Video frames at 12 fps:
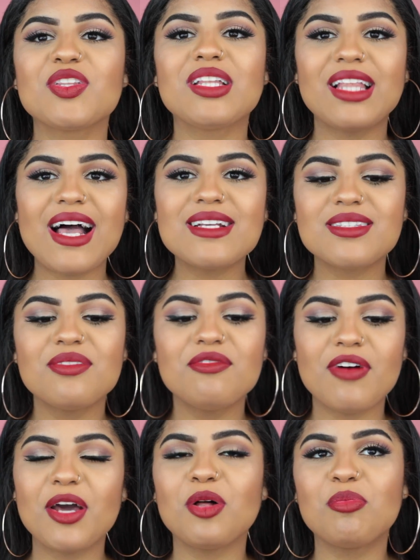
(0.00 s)
So the last and
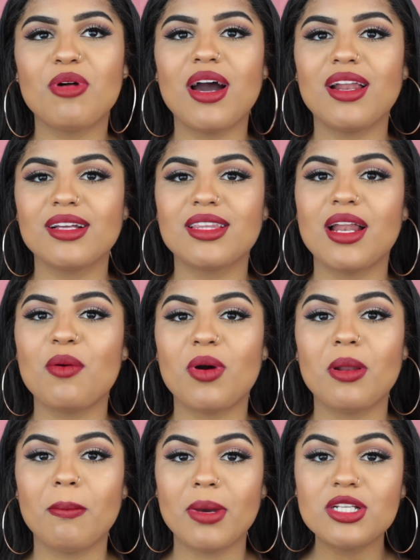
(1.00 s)
final product that I
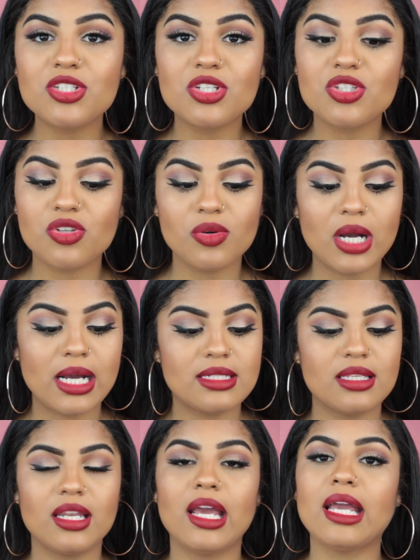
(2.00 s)
want to mention to you
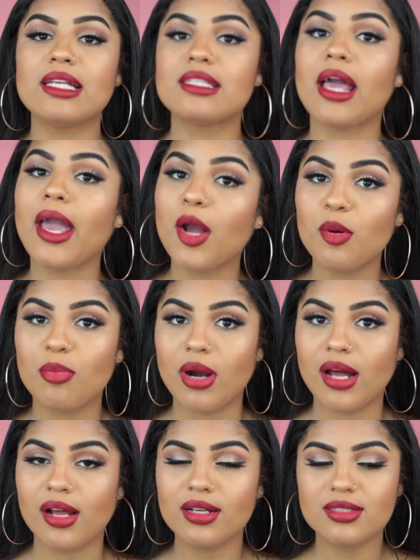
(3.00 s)
guys today is a hair
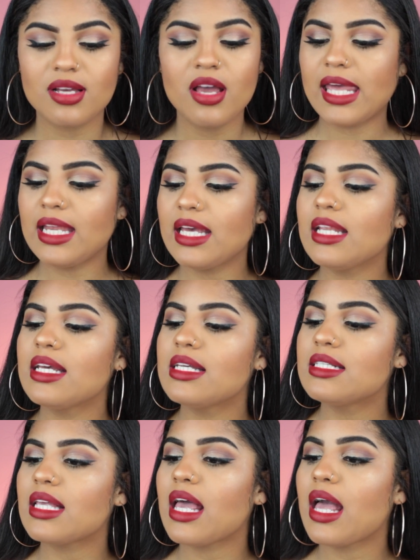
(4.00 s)
product, and it
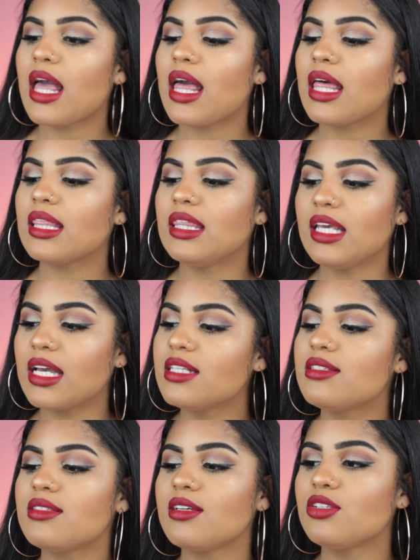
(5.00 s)
is the
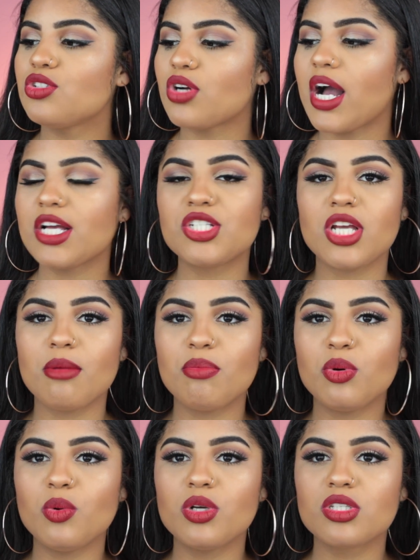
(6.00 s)
instant dry shampoo.